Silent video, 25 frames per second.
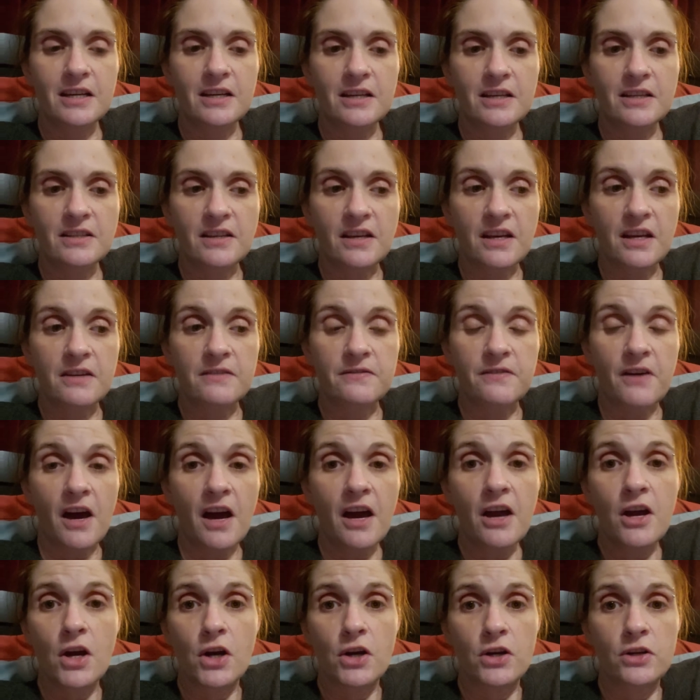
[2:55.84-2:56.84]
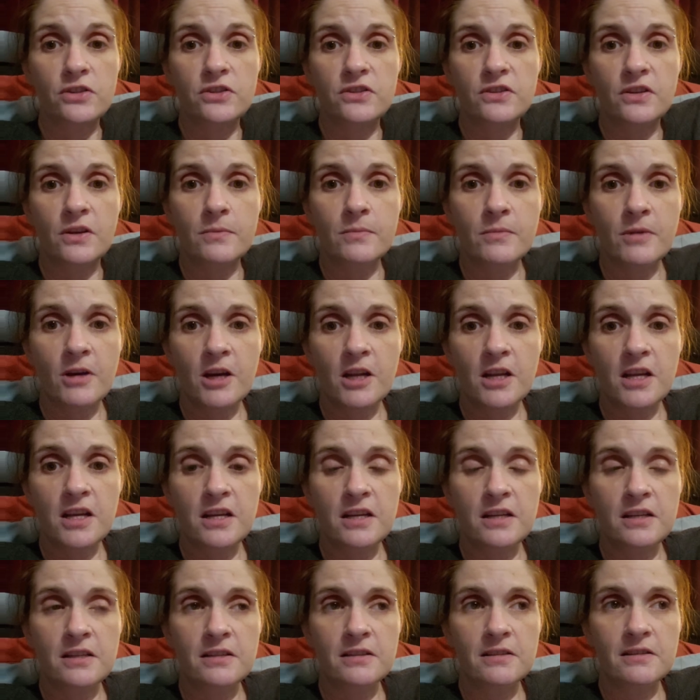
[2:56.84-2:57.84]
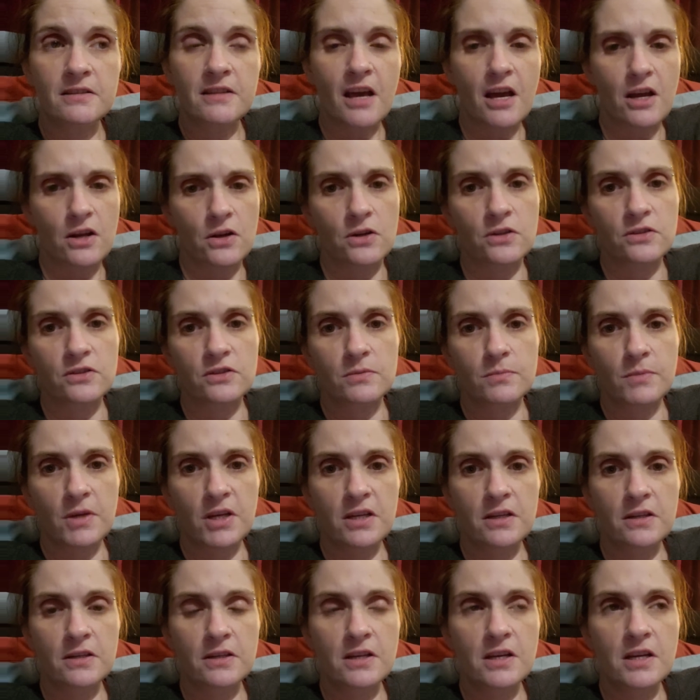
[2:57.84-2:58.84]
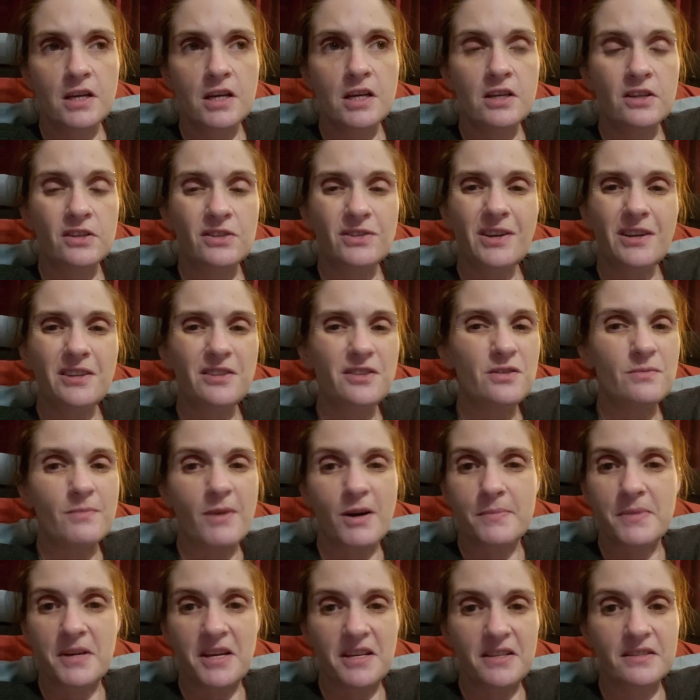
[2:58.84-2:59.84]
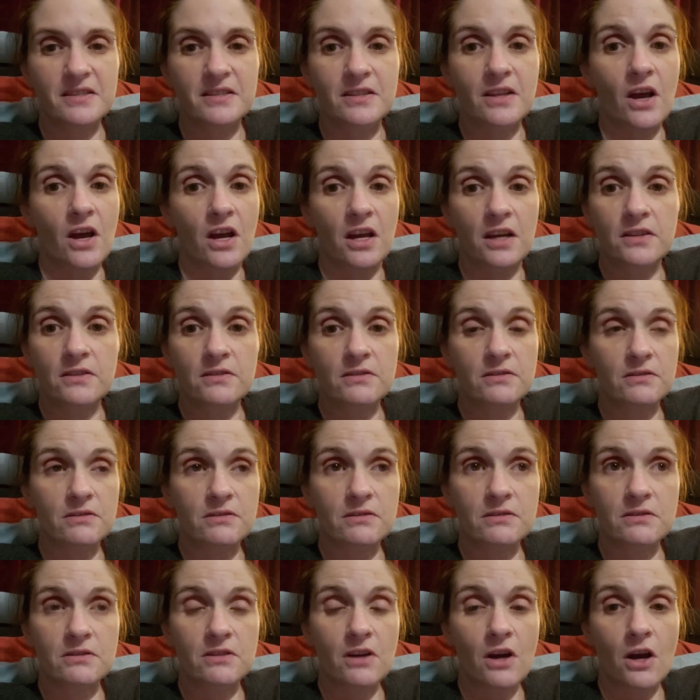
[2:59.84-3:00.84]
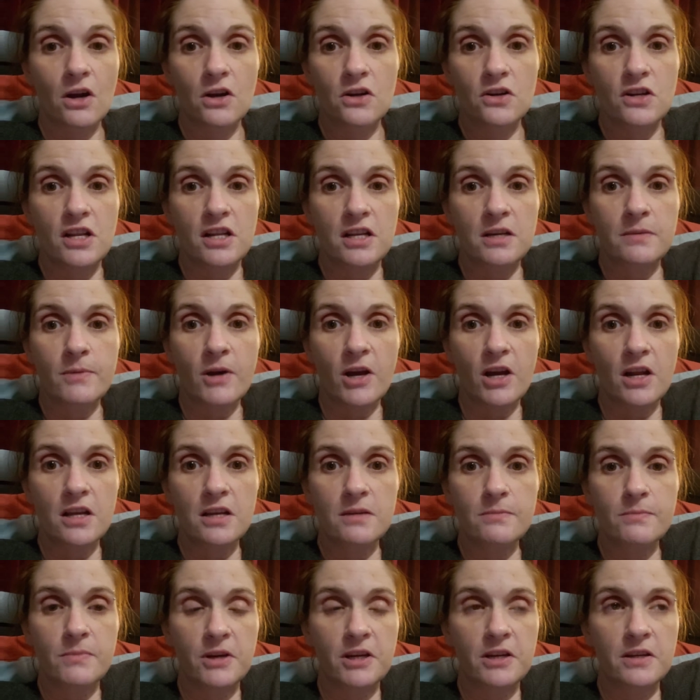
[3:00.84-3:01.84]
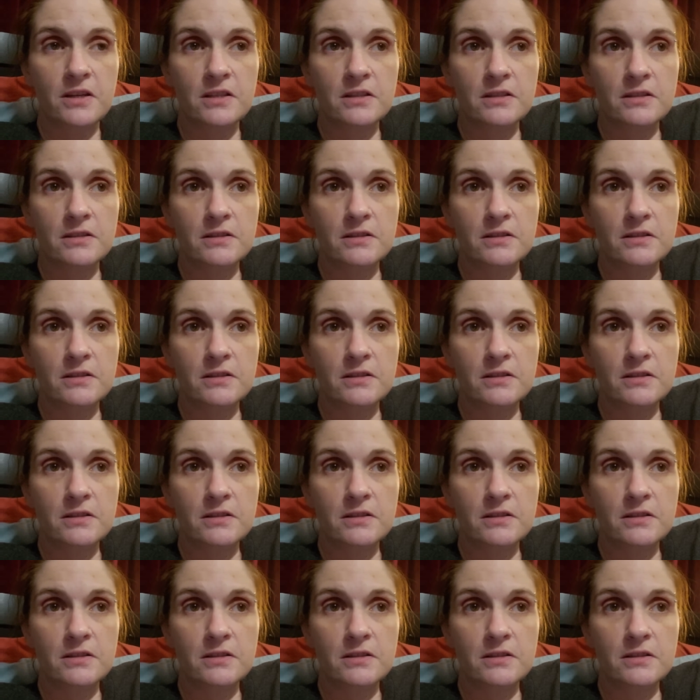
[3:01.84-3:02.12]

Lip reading: is like, if I hurt somebody, that hurts me. So I do my best not to hurt anybody, but